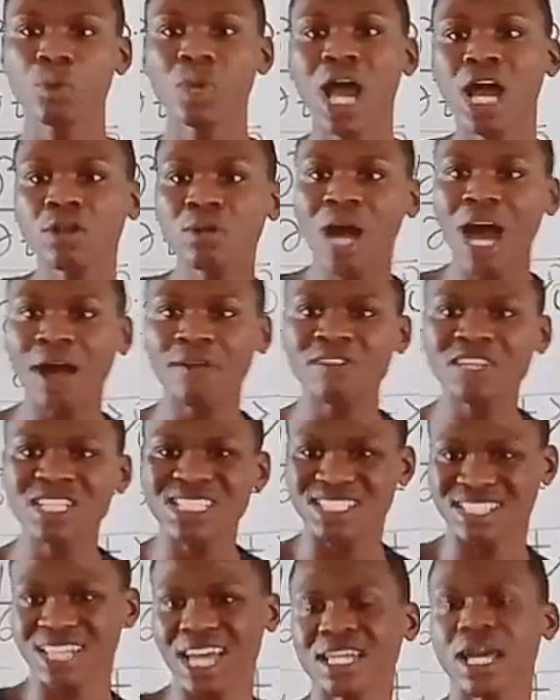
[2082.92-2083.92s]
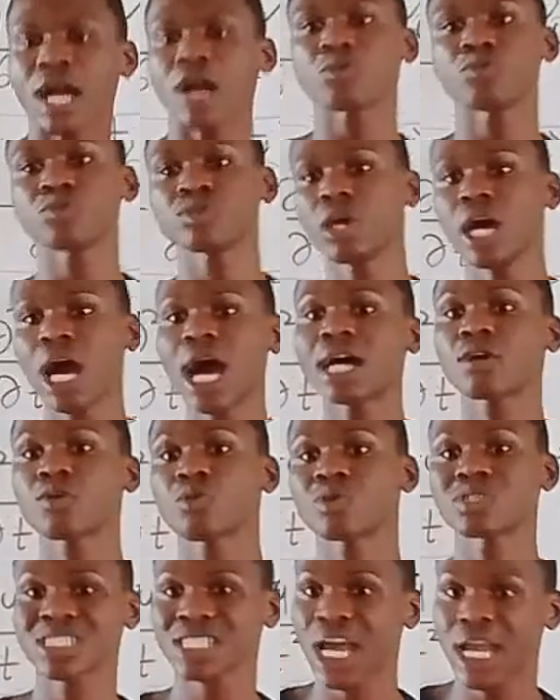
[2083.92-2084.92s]
we are not having sine and
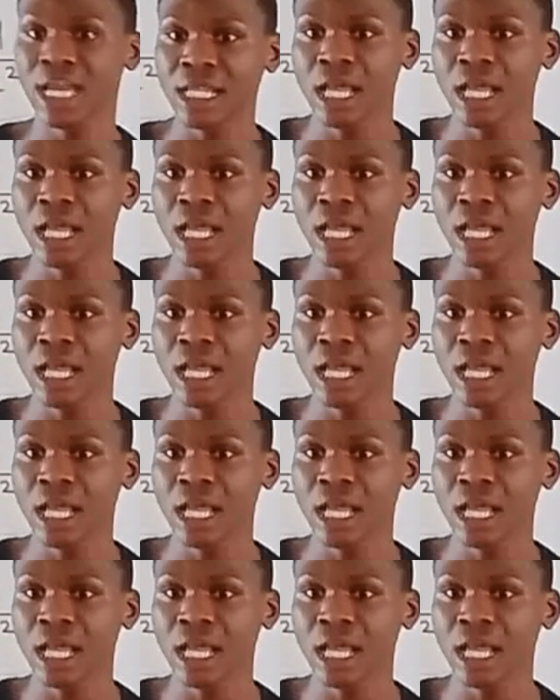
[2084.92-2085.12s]
cosine,